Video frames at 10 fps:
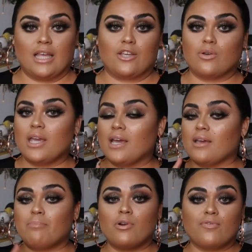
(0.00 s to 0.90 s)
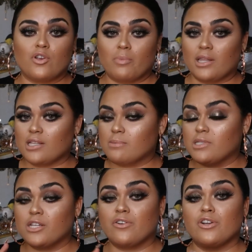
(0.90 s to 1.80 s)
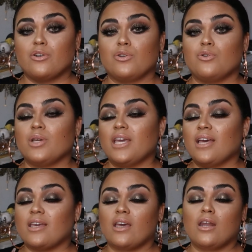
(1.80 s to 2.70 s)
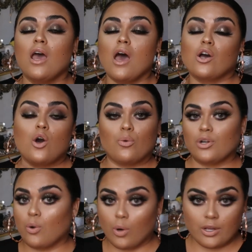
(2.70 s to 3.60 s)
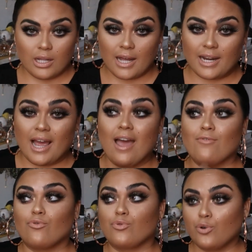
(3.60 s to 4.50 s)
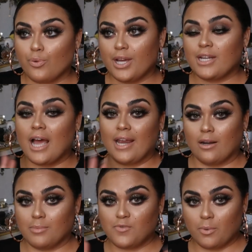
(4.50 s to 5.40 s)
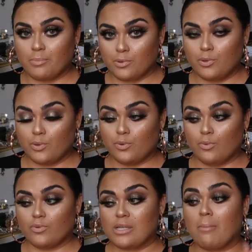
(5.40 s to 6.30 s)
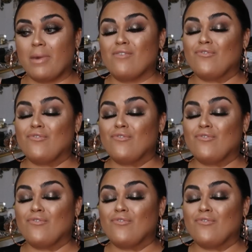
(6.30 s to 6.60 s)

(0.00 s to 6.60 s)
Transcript: Like, you can't get perfume on this material. You can't get coconut oil on it. I have ruined items from Boohoo. Some of my